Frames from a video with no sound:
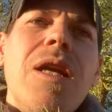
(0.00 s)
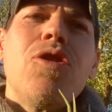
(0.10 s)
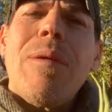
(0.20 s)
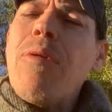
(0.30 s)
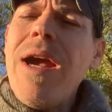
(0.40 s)

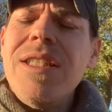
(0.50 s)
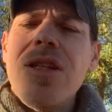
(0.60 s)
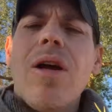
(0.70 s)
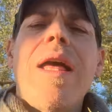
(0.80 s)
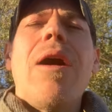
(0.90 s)
So I priced it
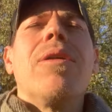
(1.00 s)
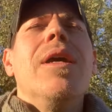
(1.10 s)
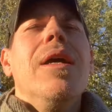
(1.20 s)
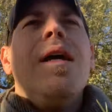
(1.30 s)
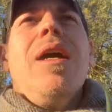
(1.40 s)
all out.
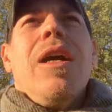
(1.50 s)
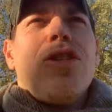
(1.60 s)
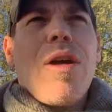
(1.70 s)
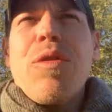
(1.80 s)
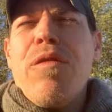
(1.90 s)
I
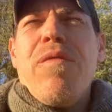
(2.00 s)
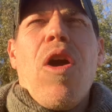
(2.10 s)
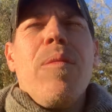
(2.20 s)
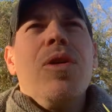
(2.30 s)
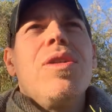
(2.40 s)
talked with the
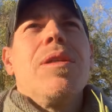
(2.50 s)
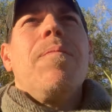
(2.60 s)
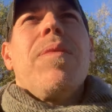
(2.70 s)
farmers.